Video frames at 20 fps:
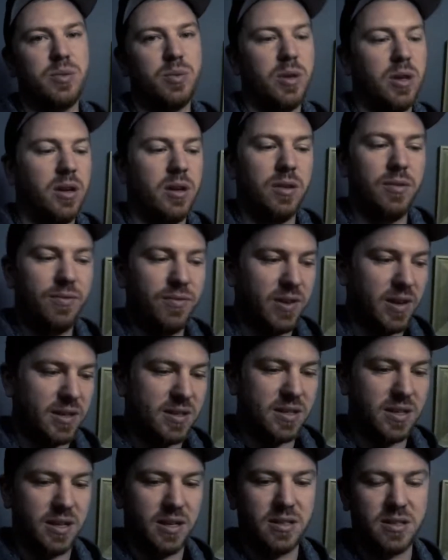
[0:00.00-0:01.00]
we fixed
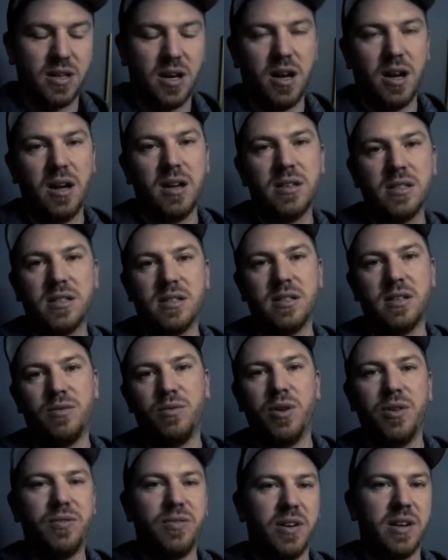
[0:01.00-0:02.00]
the exhaust and
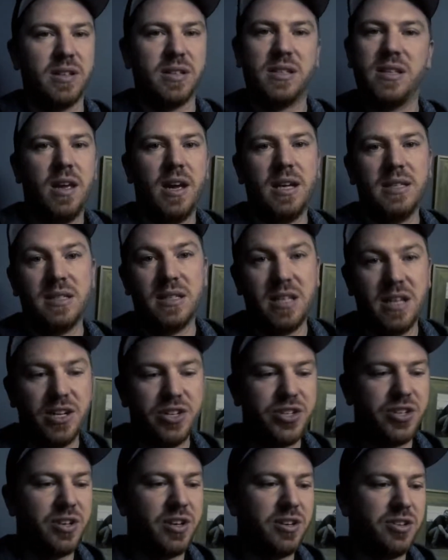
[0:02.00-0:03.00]
we fixed the
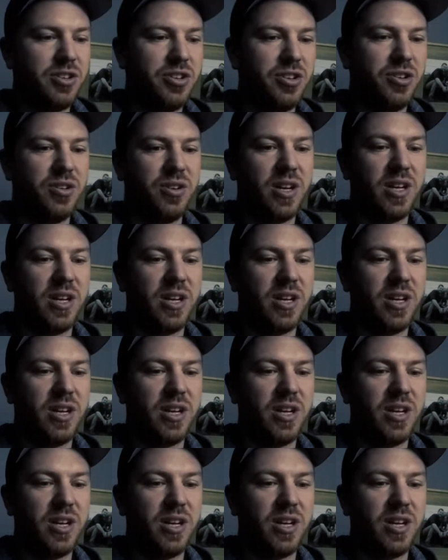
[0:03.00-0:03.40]
hesitation issue,